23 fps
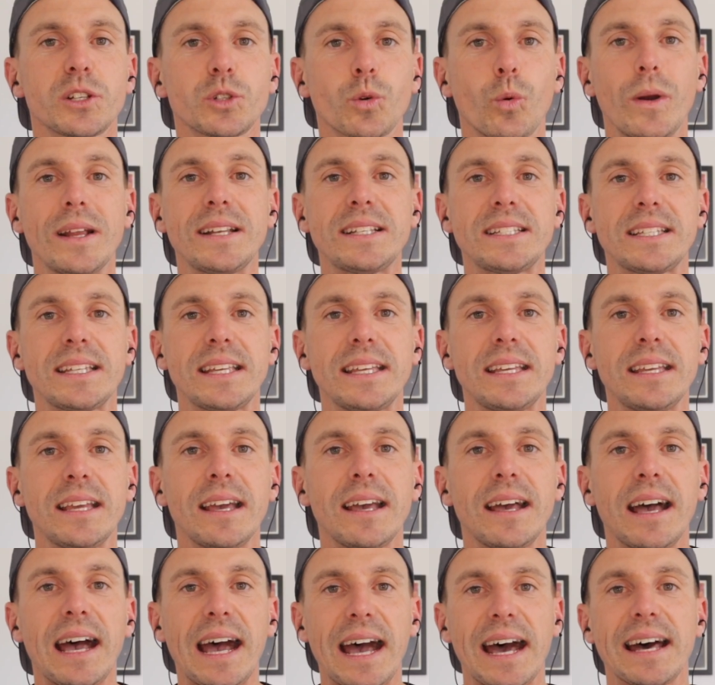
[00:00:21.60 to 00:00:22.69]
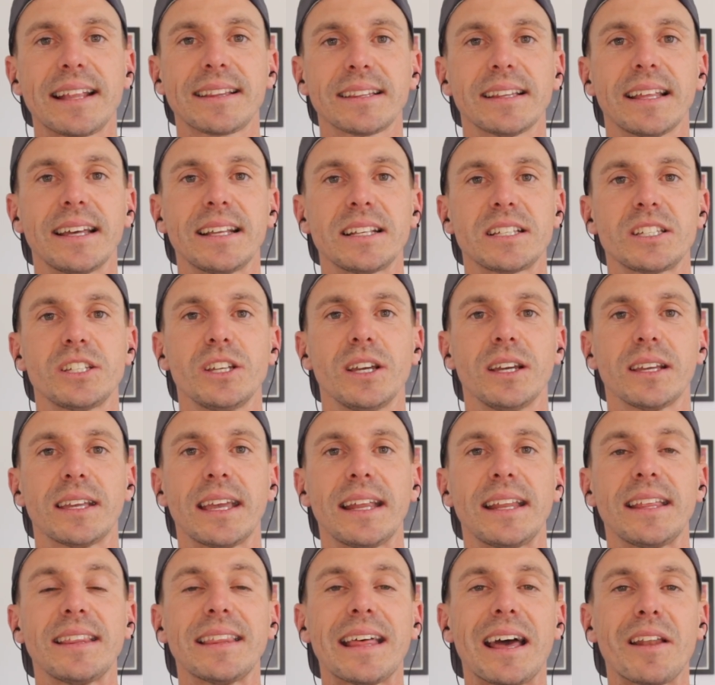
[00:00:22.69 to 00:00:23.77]
20 athletes. You're
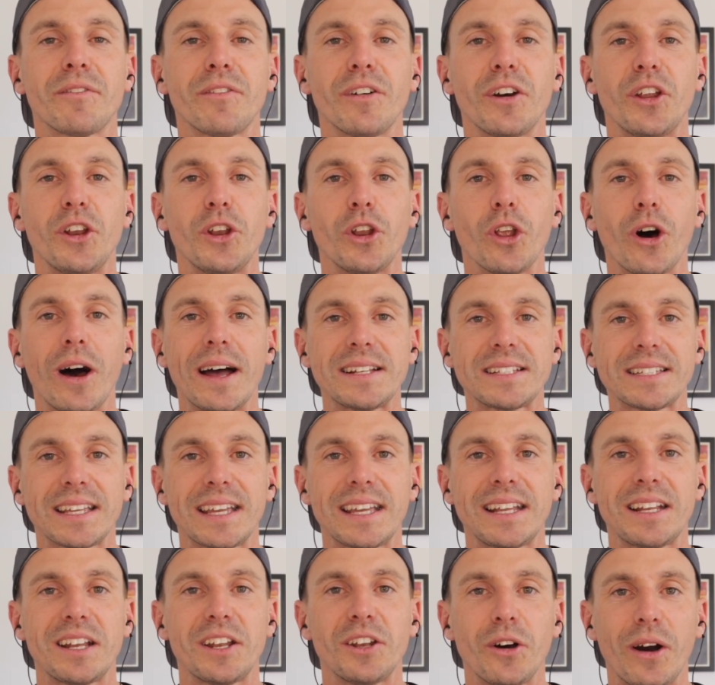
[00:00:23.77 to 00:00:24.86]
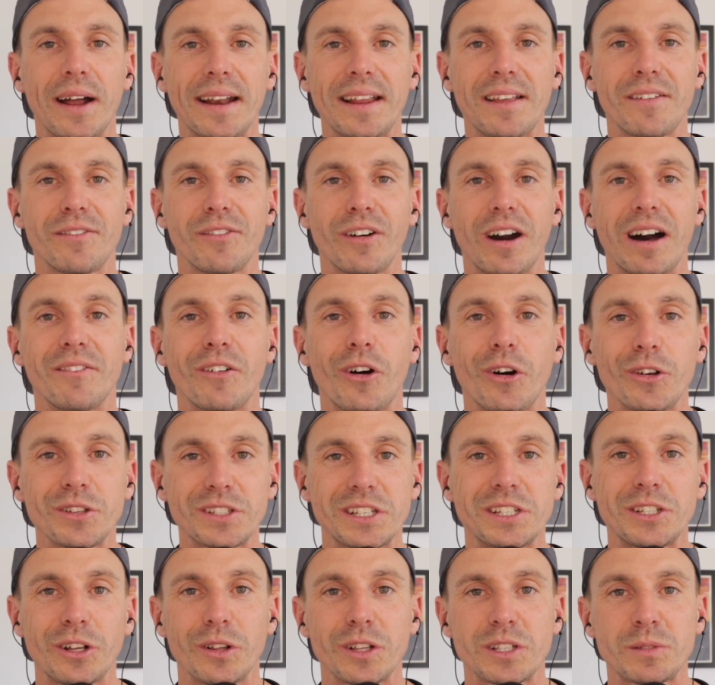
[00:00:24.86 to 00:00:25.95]
getting that for $19.95
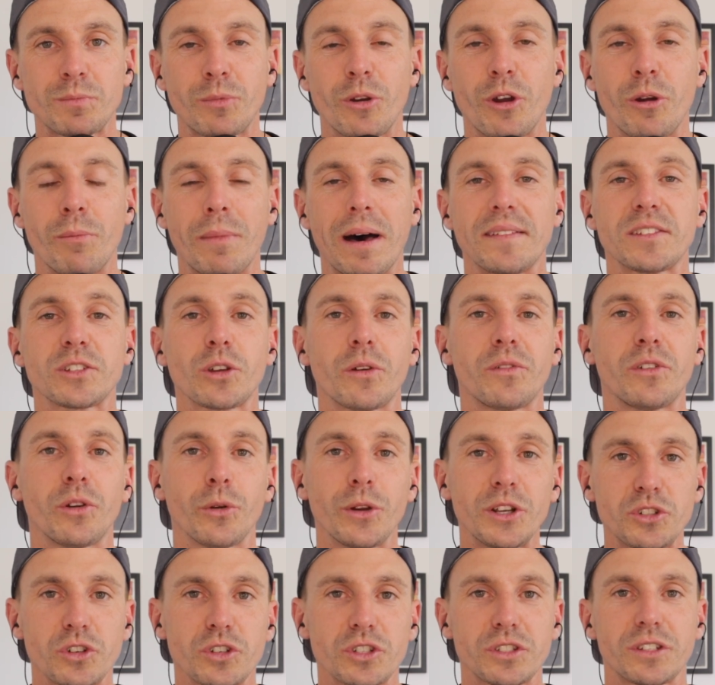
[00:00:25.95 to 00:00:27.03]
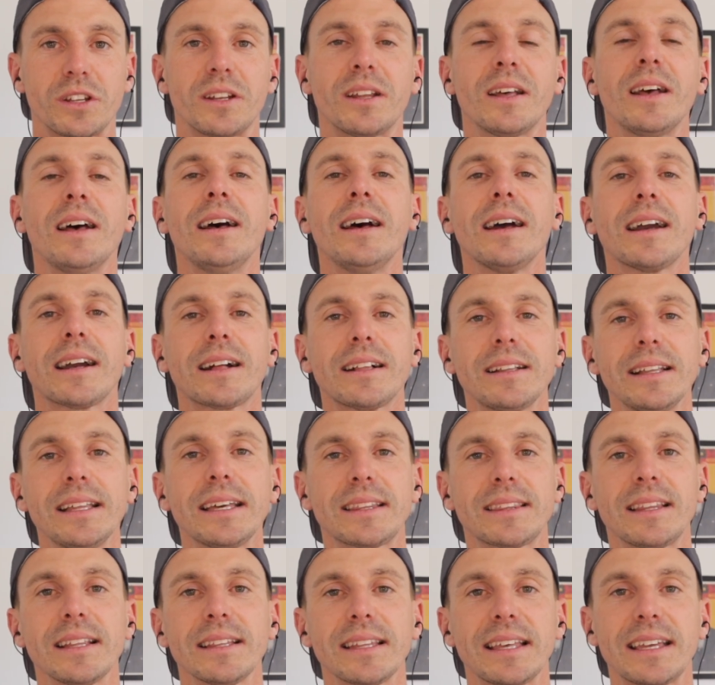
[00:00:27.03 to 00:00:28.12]
Aussie dollars per month. So if you're interested,
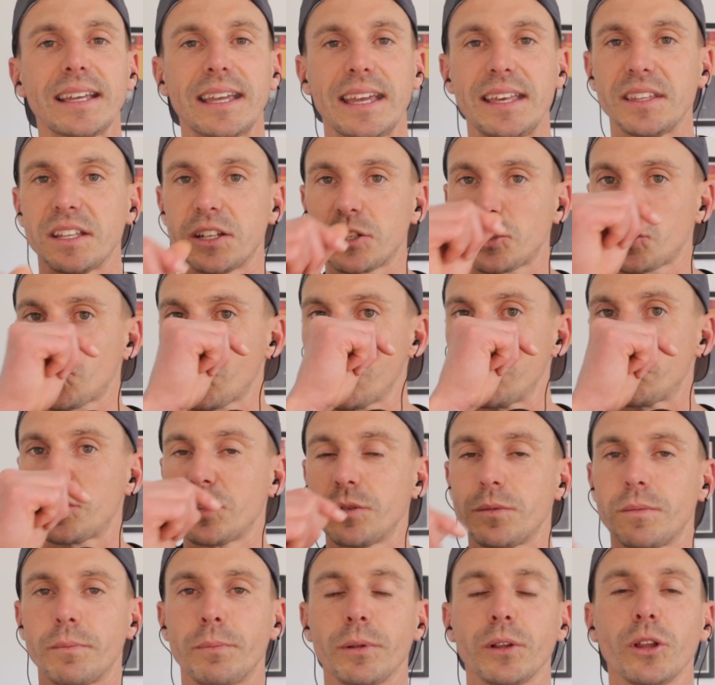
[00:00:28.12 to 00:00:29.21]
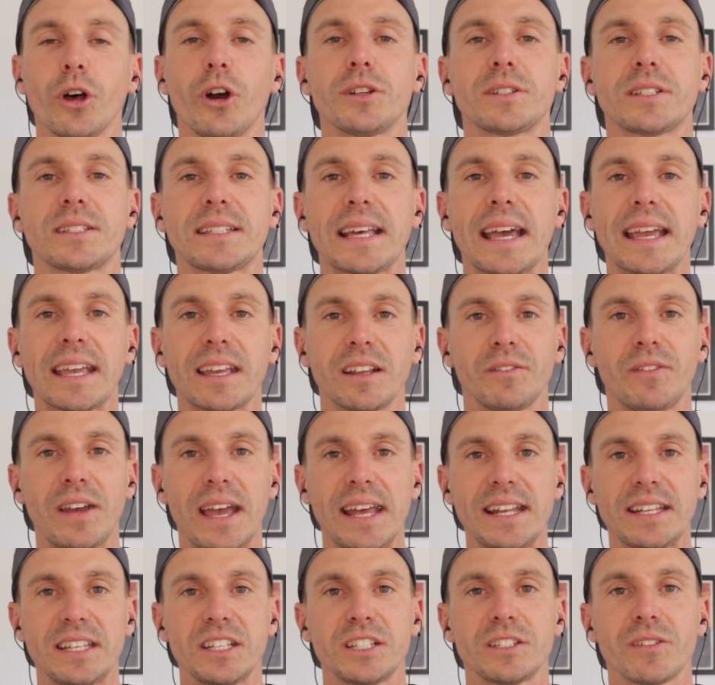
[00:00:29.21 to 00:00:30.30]
click the link in the description below to take
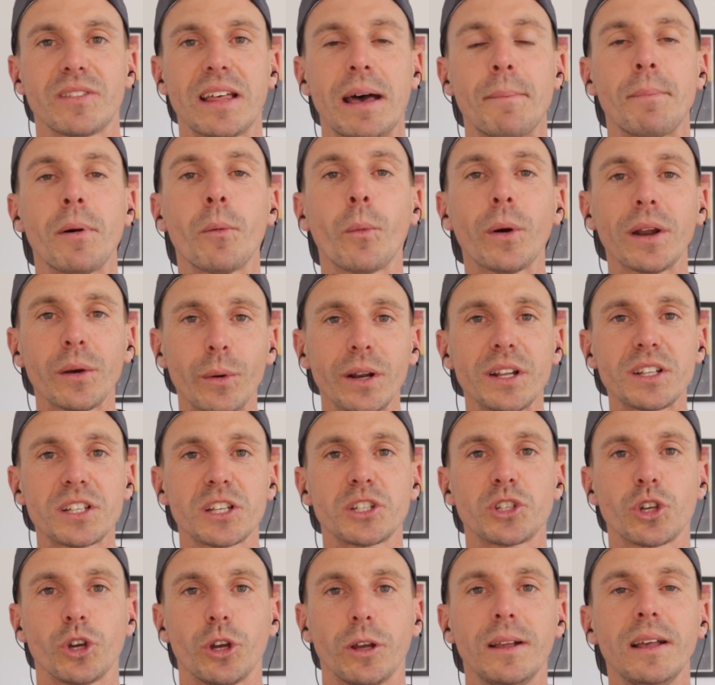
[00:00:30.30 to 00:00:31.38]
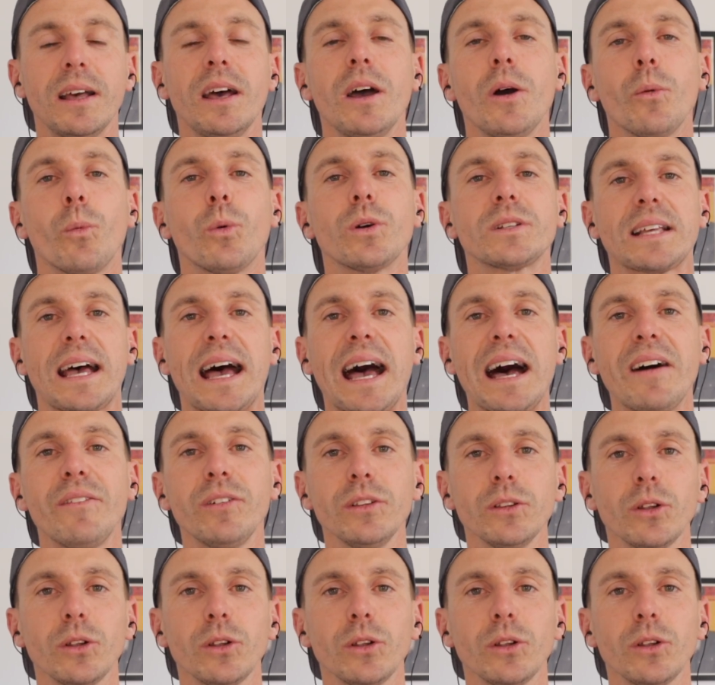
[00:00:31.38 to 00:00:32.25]
advantage of that. But what I wanted to do was have a